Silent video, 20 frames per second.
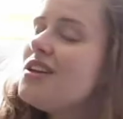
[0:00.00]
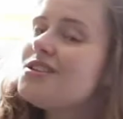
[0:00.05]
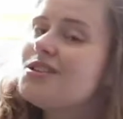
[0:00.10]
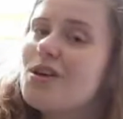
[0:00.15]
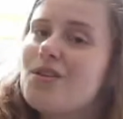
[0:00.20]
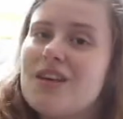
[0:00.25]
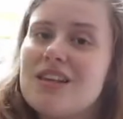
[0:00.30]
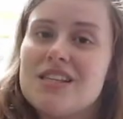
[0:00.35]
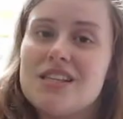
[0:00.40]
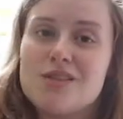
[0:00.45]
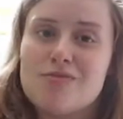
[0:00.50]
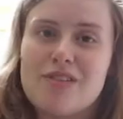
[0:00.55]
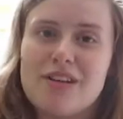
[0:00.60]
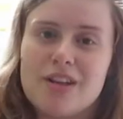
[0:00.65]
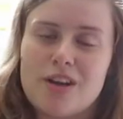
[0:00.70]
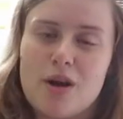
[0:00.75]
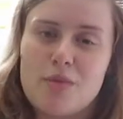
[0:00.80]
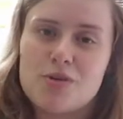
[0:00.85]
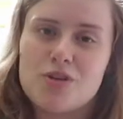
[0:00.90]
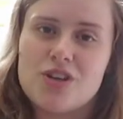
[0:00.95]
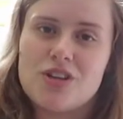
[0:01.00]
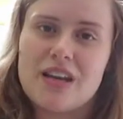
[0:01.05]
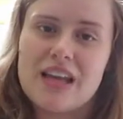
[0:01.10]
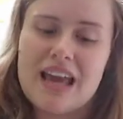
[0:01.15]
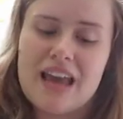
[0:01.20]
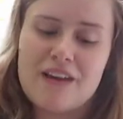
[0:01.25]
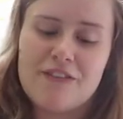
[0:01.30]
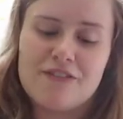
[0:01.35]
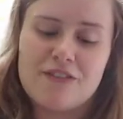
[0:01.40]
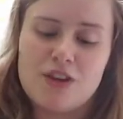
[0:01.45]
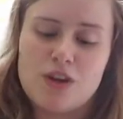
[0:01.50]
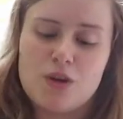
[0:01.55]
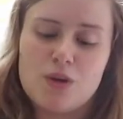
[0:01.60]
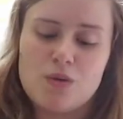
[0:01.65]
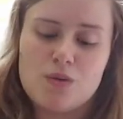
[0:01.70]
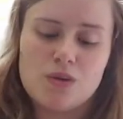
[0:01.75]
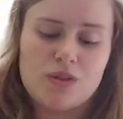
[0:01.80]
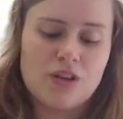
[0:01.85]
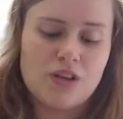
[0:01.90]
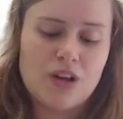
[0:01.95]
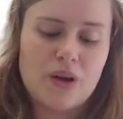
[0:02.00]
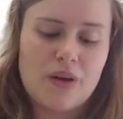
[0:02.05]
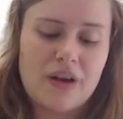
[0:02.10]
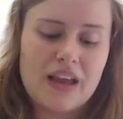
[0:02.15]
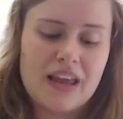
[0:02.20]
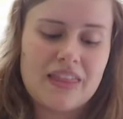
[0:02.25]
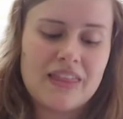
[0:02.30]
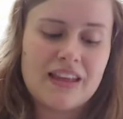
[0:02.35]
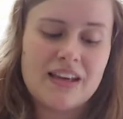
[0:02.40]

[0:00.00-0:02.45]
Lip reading: So this is a really good option if you know,